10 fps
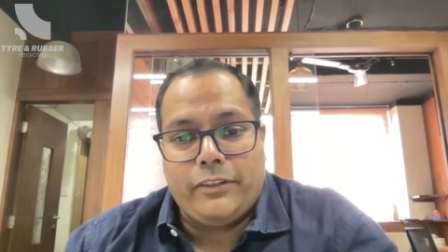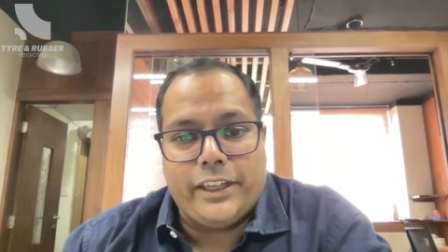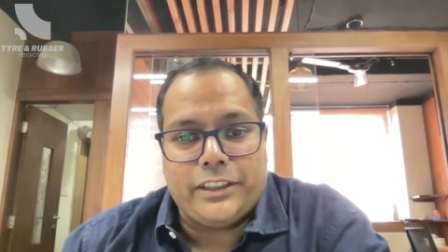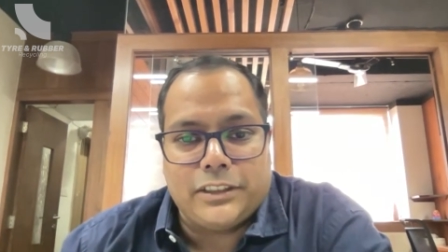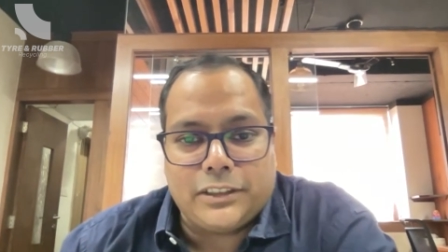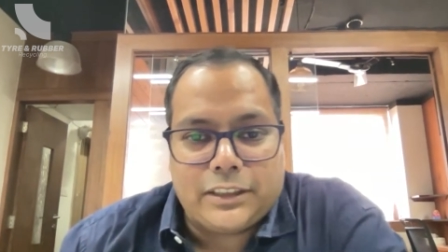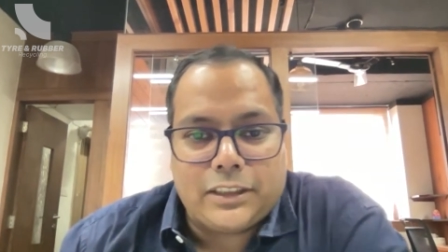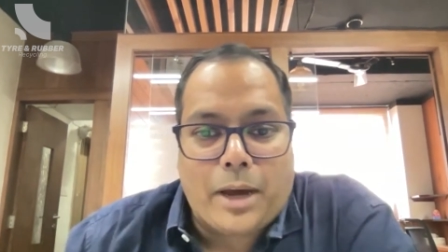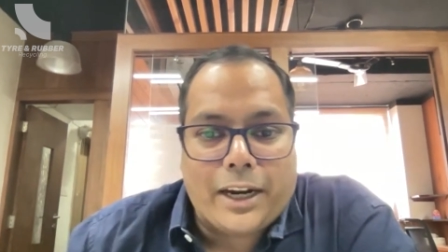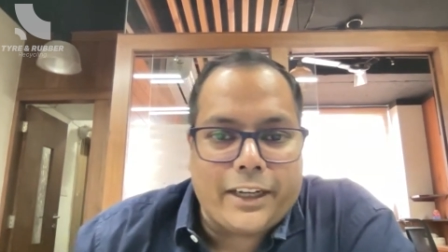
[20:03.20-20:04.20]
deviations as
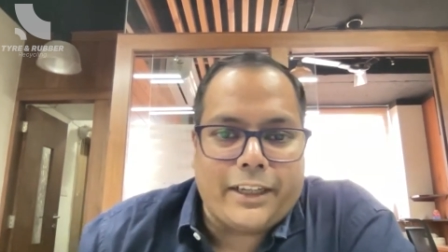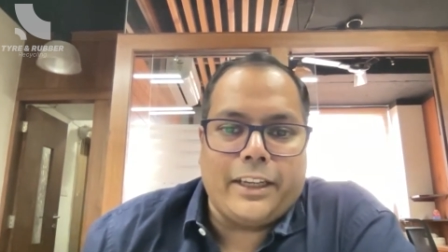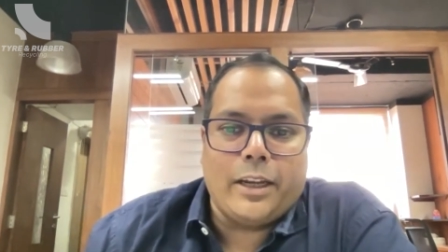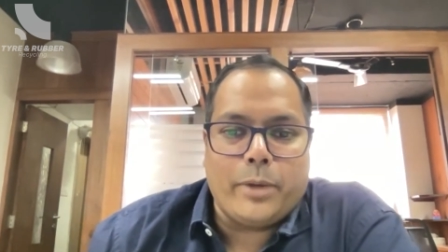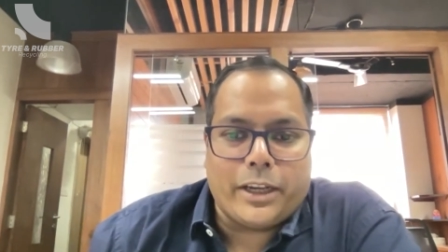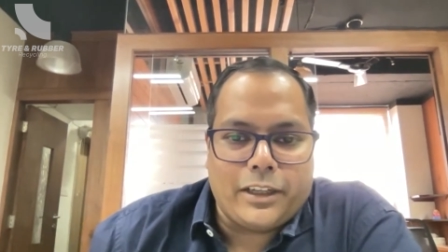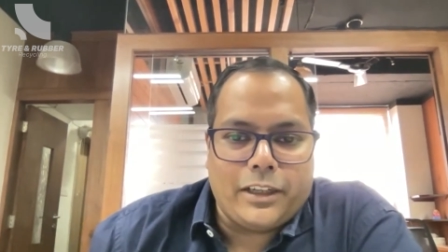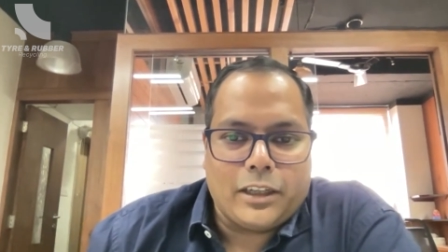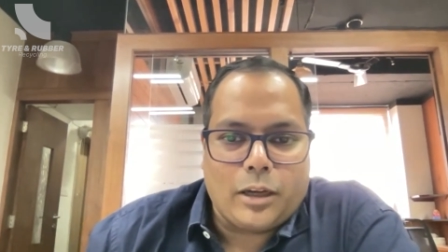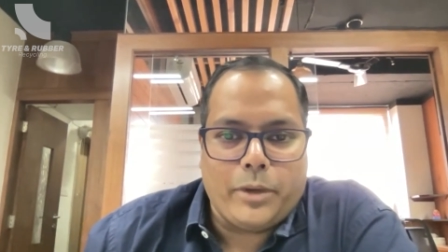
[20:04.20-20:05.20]
a marketing gimmick
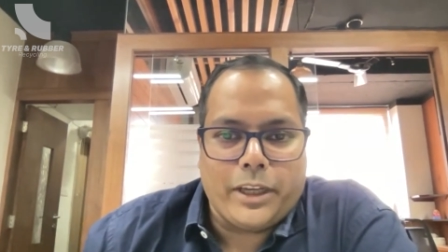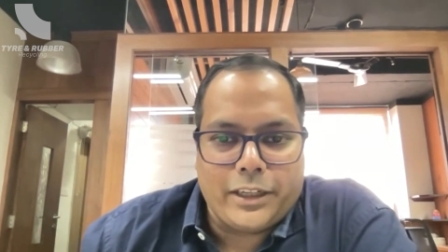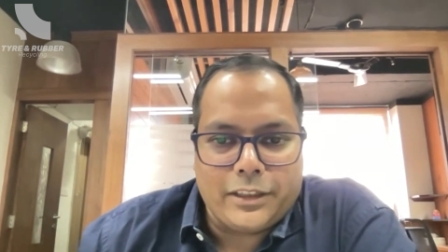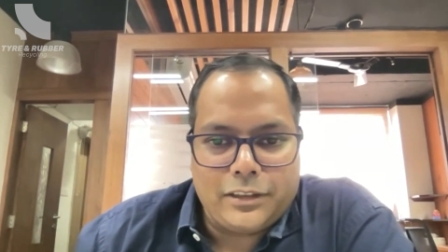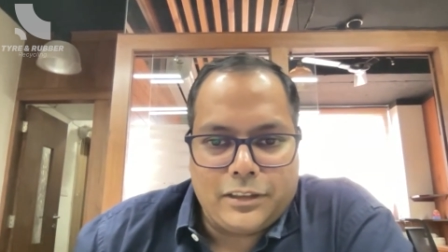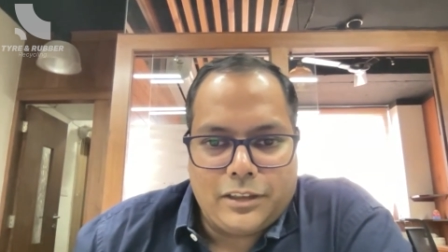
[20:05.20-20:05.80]
coming in